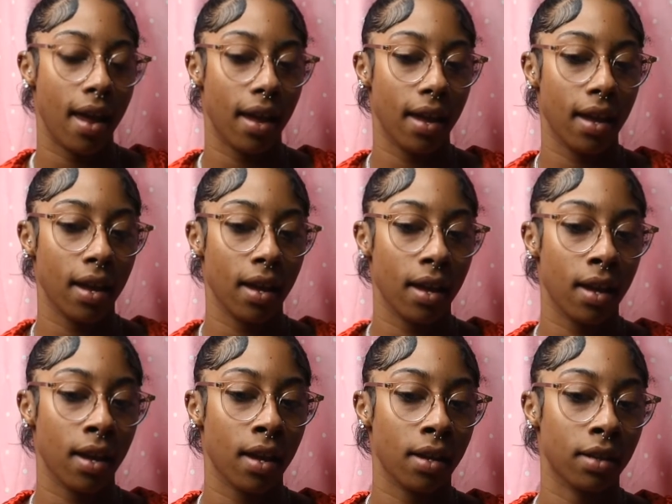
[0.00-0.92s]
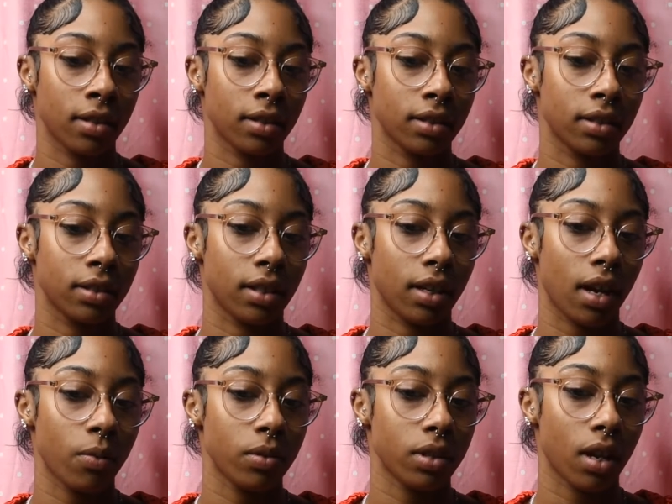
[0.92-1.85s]
And I
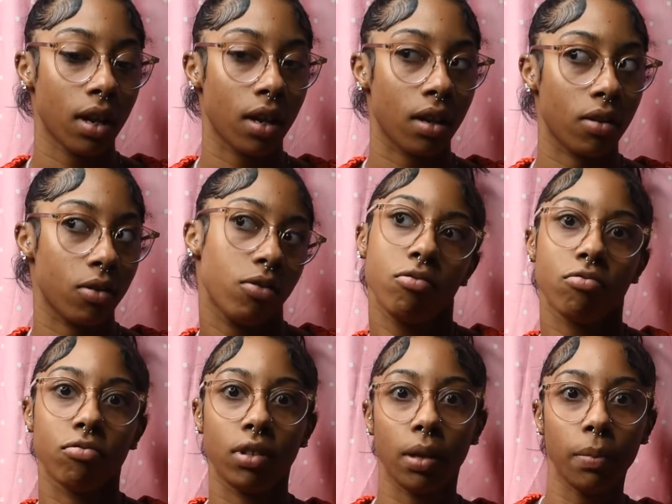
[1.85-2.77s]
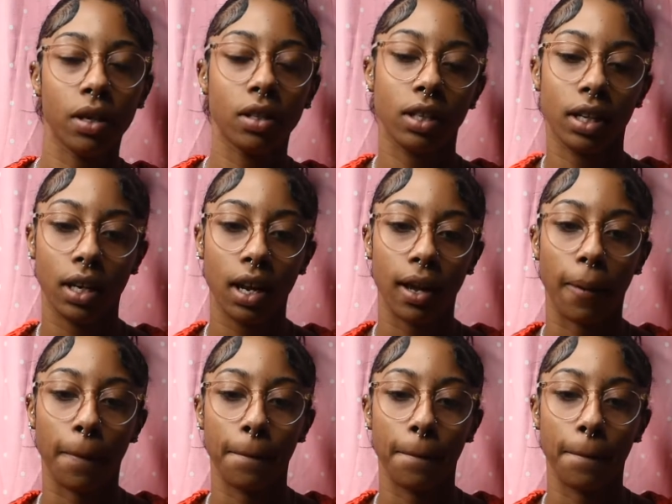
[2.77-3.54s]
was like, ooh, let me go look at that.